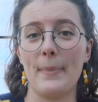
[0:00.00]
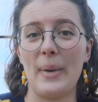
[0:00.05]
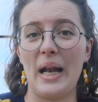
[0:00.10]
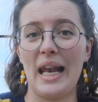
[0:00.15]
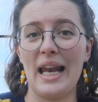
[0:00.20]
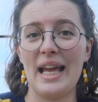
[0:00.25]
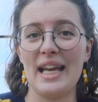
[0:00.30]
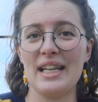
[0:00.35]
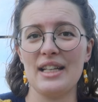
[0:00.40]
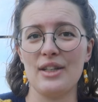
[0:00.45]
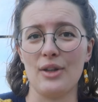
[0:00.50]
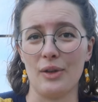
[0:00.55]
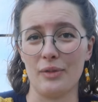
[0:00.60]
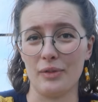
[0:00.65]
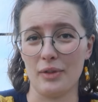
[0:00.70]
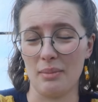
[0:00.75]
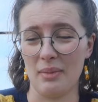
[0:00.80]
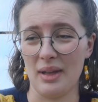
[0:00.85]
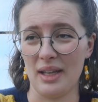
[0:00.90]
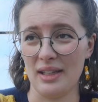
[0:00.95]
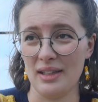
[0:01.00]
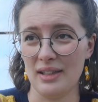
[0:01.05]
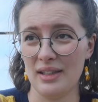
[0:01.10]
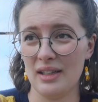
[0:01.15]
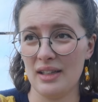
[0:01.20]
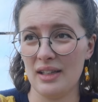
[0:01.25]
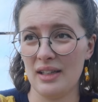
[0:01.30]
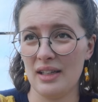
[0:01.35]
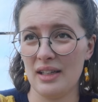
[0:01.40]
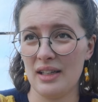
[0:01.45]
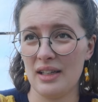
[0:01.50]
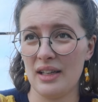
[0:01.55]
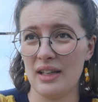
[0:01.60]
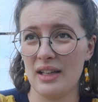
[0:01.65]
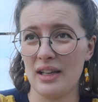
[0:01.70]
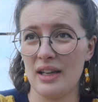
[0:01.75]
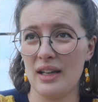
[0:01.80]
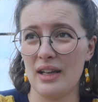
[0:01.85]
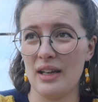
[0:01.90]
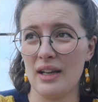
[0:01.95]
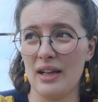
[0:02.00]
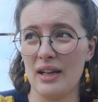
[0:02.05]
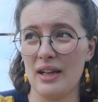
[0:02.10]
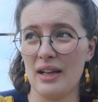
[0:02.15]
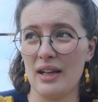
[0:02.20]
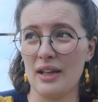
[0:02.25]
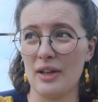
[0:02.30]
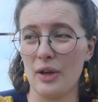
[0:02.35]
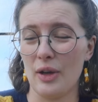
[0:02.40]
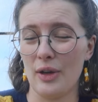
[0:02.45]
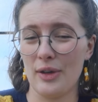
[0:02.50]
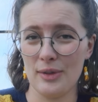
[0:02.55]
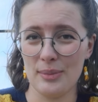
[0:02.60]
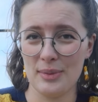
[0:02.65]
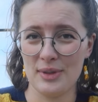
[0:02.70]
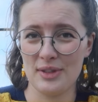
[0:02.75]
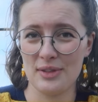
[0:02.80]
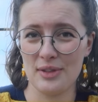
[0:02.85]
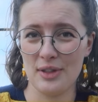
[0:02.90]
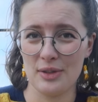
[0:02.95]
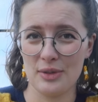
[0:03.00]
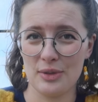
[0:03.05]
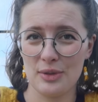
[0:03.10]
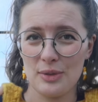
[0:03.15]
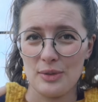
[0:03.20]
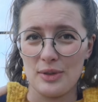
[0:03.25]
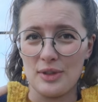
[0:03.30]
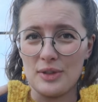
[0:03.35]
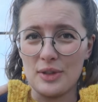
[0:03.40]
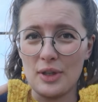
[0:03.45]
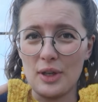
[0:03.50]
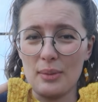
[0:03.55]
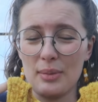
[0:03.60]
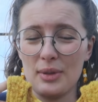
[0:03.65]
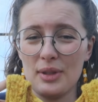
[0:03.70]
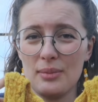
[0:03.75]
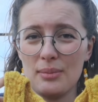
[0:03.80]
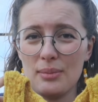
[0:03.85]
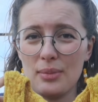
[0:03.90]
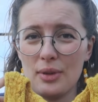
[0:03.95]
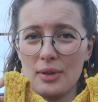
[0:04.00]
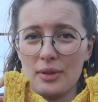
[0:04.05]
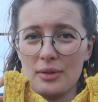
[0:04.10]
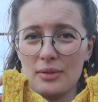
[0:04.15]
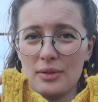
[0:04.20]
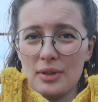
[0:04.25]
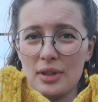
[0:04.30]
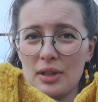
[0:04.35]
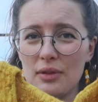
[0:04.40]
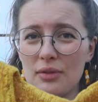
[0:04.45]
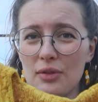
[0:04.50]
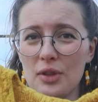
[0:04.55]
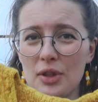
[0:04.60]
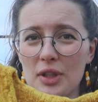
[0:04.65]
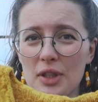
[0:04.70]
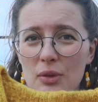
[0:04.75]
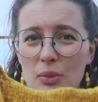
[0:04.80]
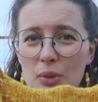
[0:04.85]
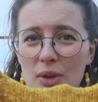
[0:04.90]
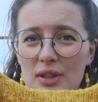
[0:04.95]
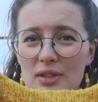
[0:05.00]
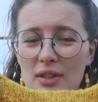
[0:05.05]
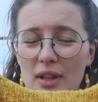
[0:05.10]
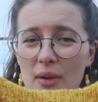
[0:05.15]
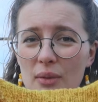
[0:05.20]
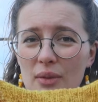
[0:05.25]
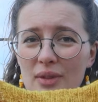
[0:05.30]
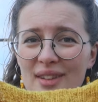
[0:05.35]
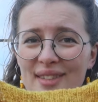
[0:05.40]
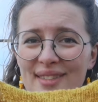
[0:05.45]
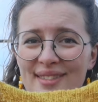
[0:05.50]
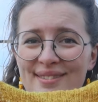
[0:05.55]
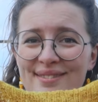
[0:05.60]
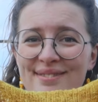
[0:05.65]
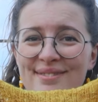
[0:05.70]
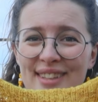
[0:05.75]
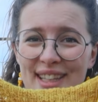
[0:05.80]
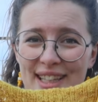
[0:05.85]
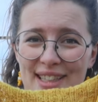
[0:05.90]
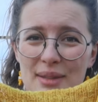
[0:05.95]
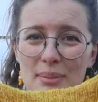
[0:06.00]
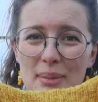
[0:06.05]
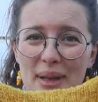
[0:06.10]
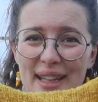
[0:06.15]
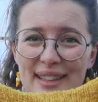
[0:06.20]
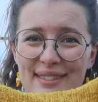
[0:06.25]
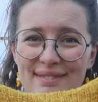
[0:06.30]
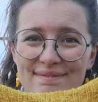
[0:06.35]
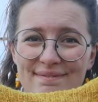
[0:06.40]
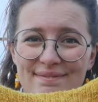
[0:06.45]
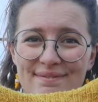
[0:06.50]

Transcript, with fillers: plane over me. I hope it's not too disturbing, but if you hear weird sound, it's a plane.